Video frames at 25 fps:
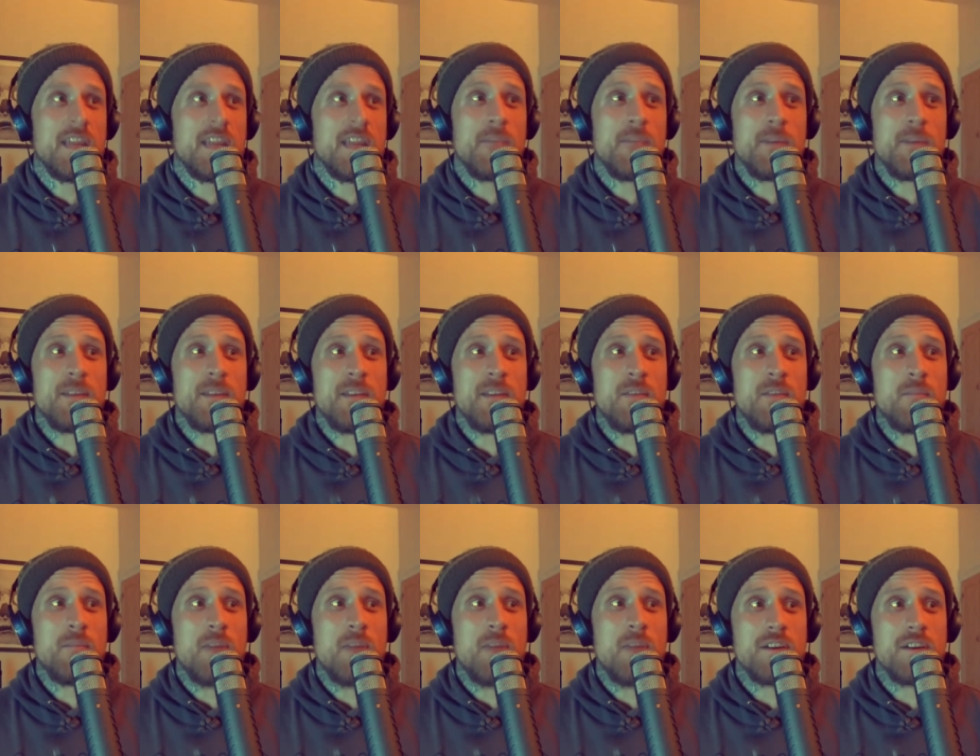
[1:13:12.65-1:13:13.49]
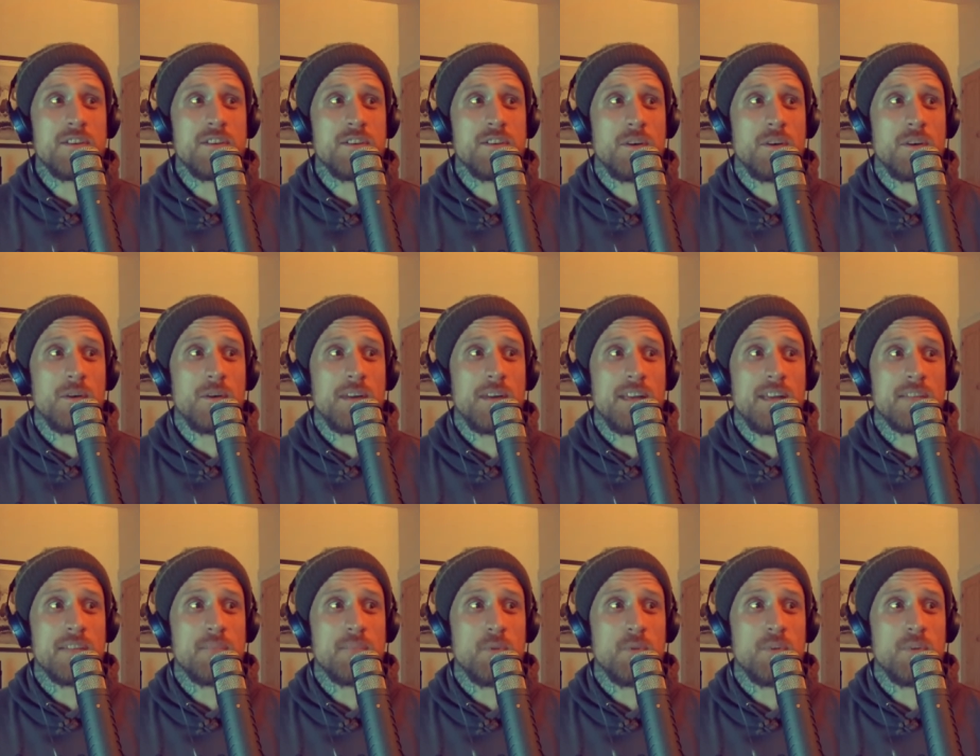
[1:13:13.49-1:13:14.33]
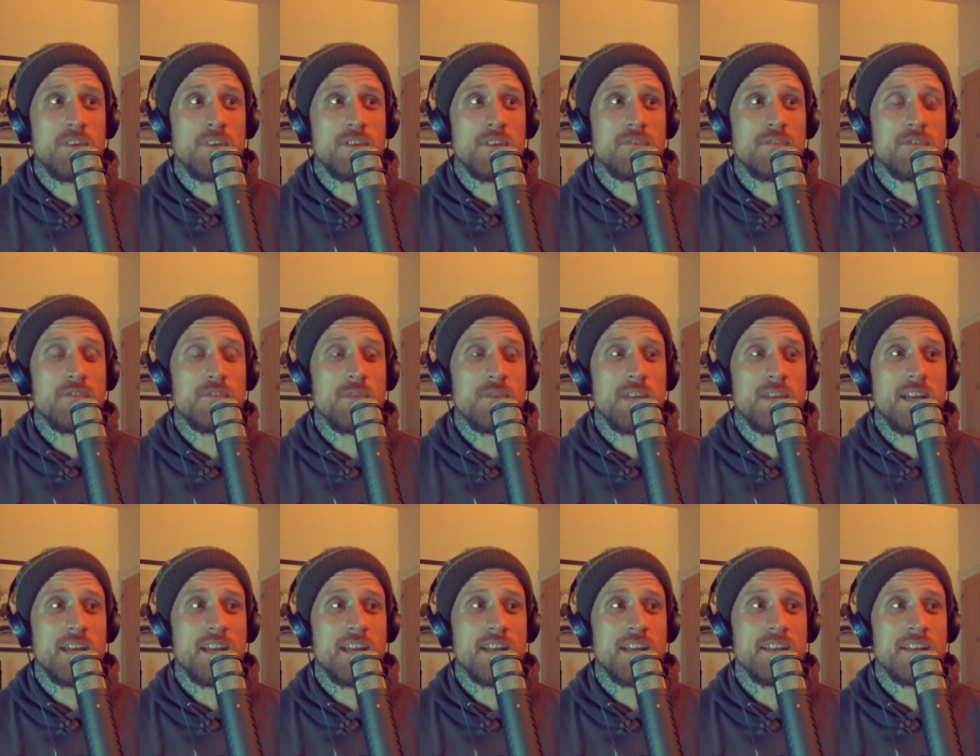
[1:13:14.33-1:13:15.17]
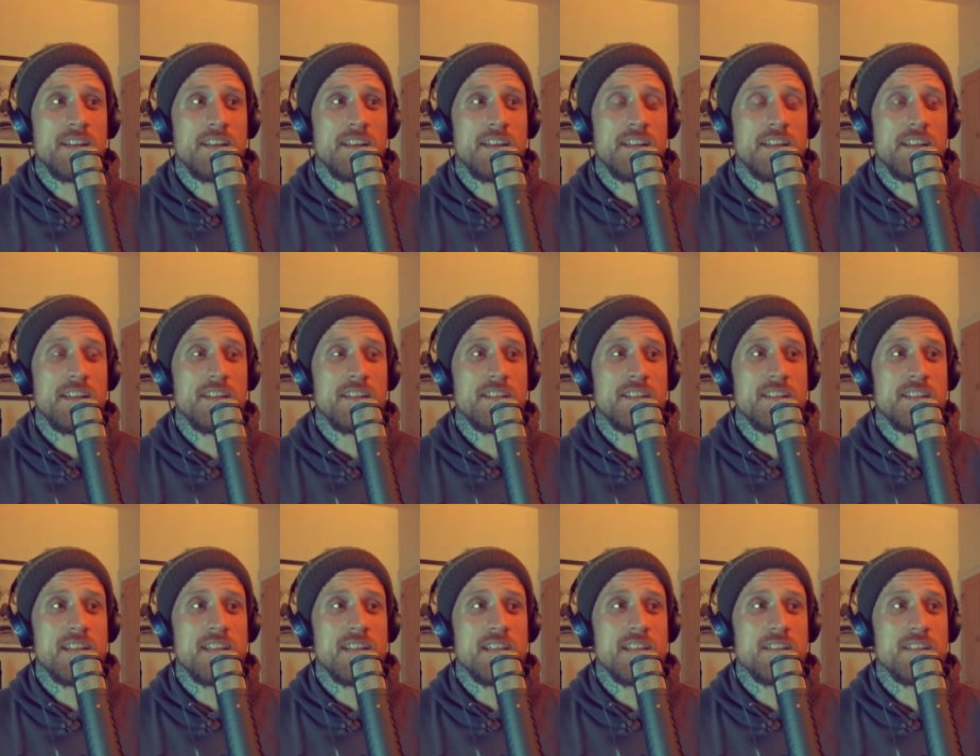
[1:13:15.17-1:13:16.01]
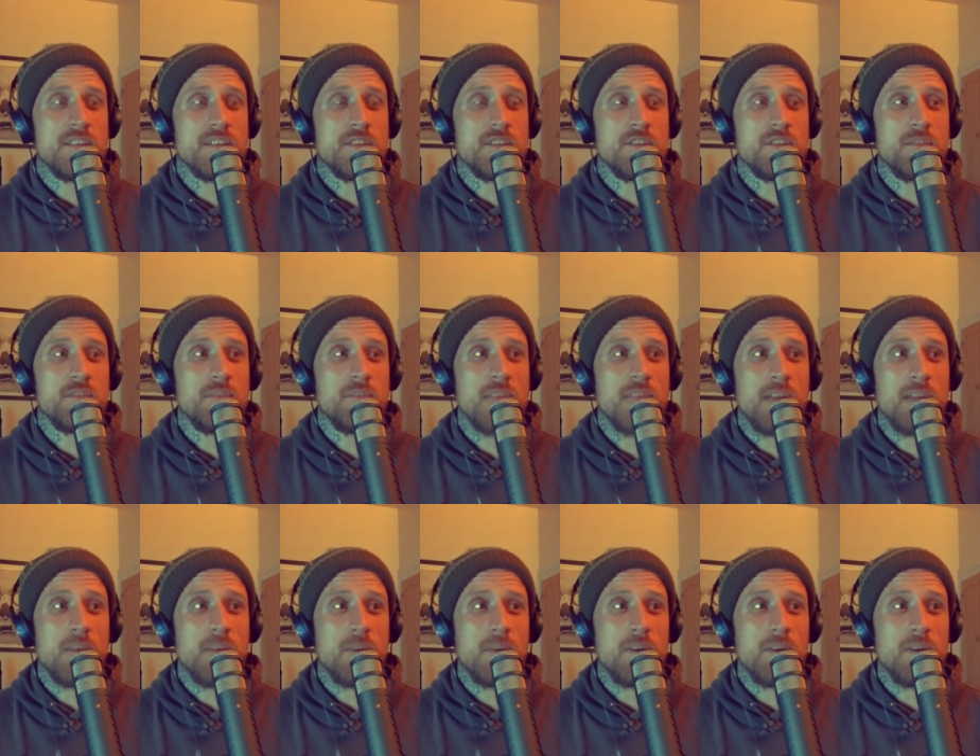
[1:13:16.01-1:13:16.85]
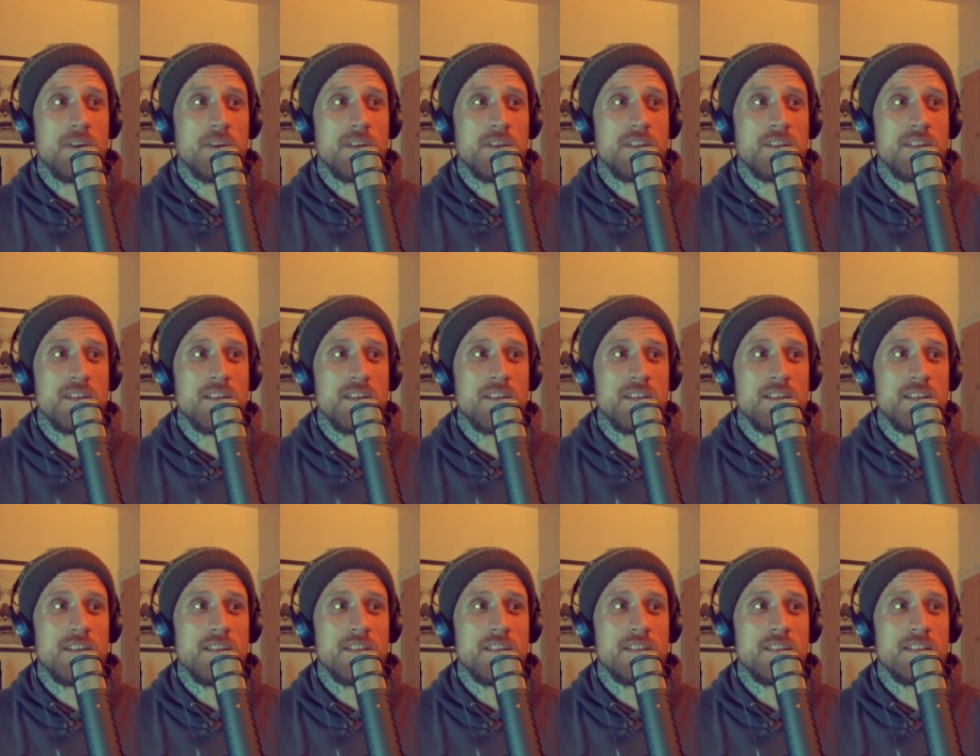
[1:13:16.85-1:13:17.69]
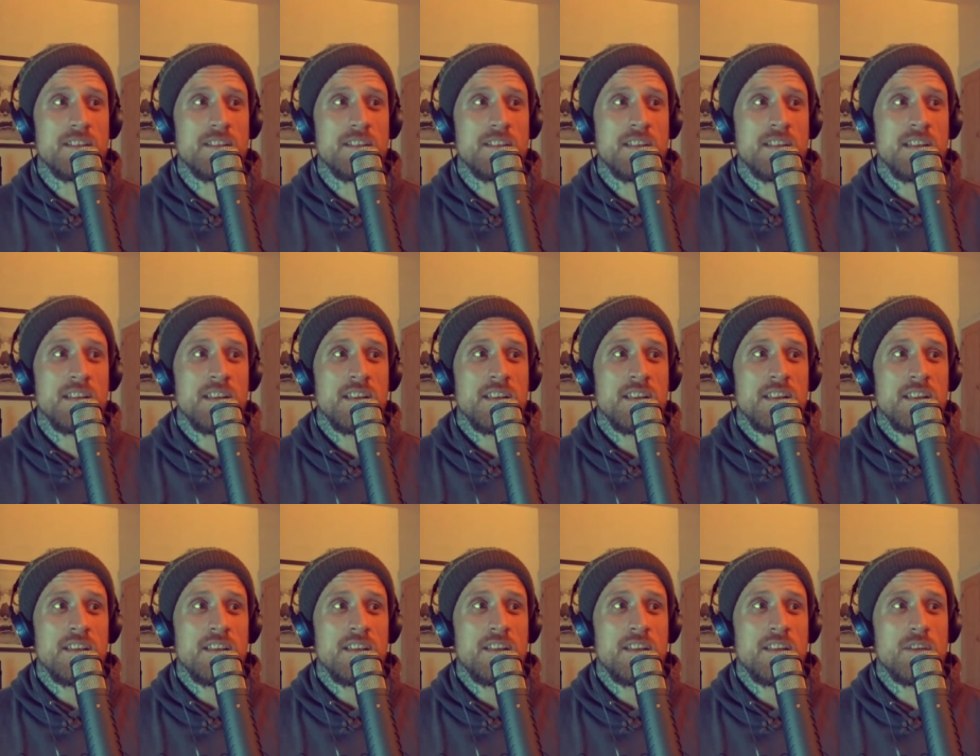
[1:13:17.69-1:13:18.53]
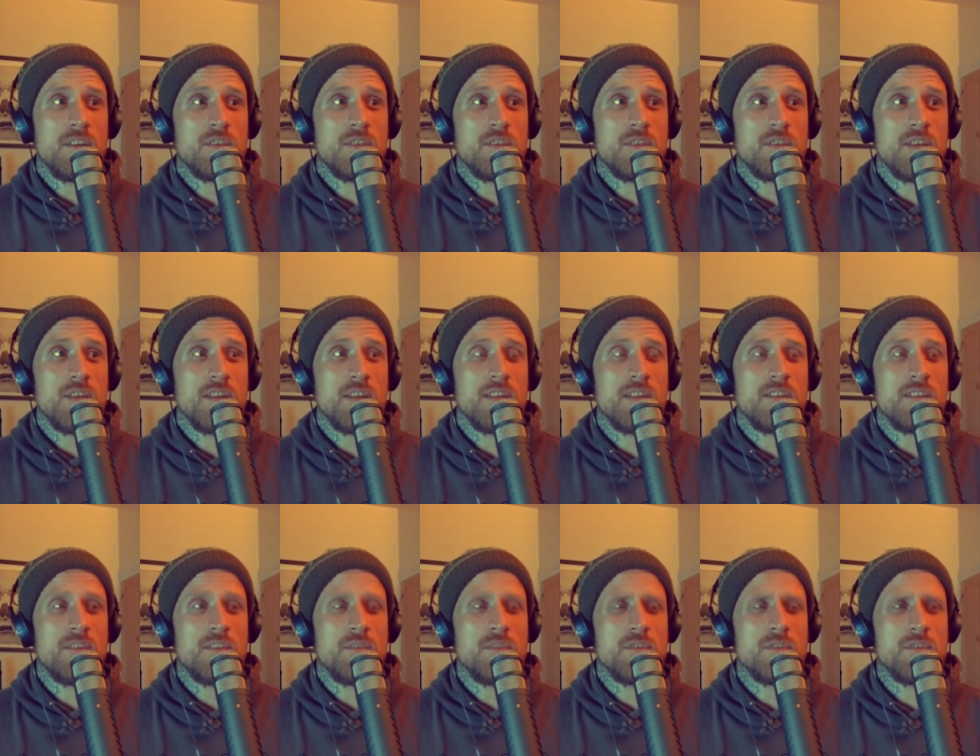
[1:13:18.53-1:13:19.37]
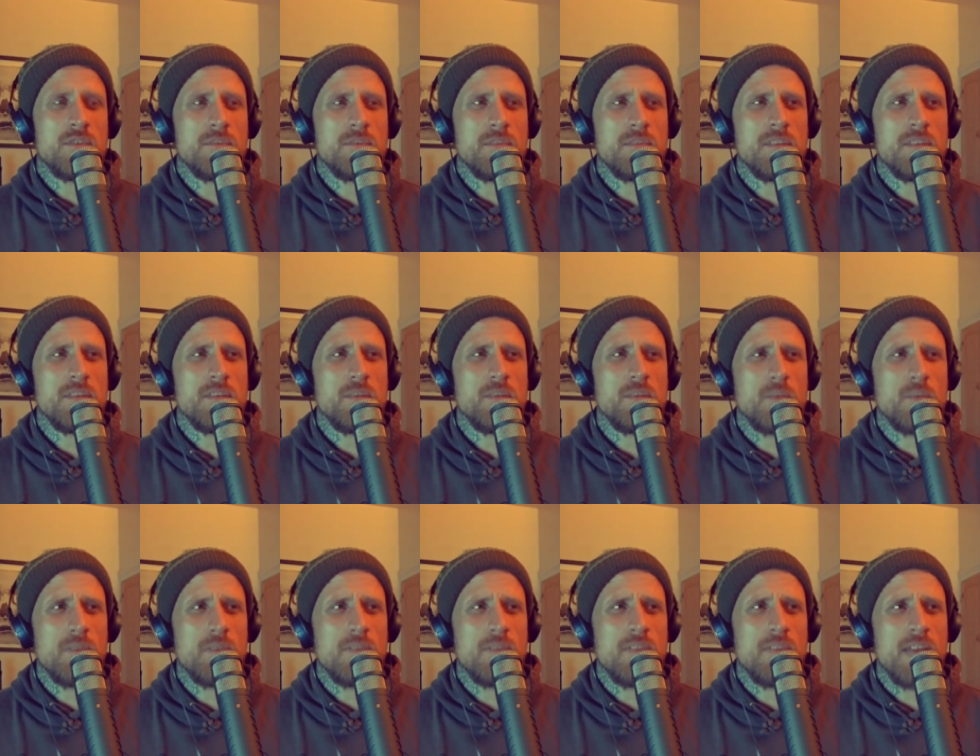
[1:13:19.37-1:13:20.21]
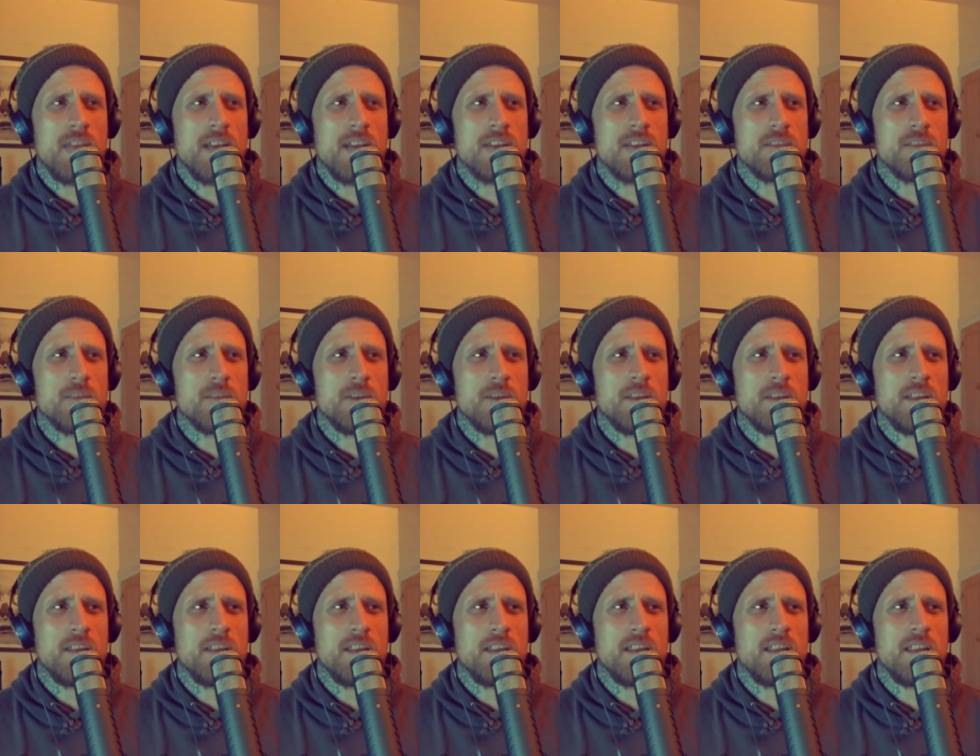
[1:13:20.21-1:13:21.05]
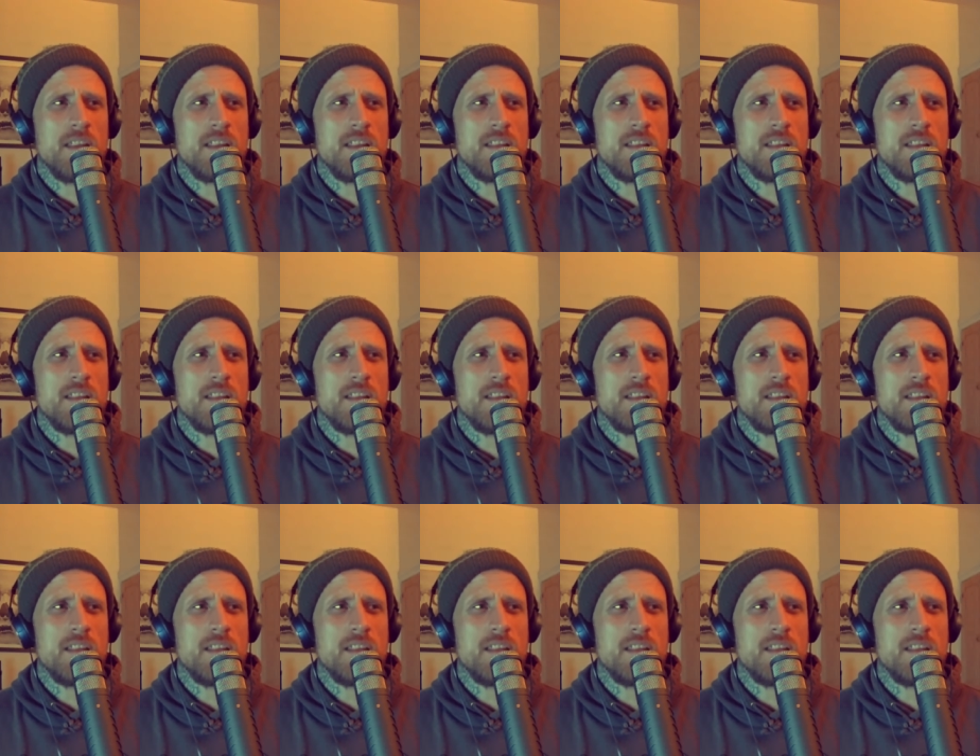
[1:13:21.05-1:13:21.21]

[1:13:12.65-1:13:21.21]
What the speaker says: Even Marcus though gets bored of doing that kind of thing and then decides to just do black work and you know, try and do something with that as well.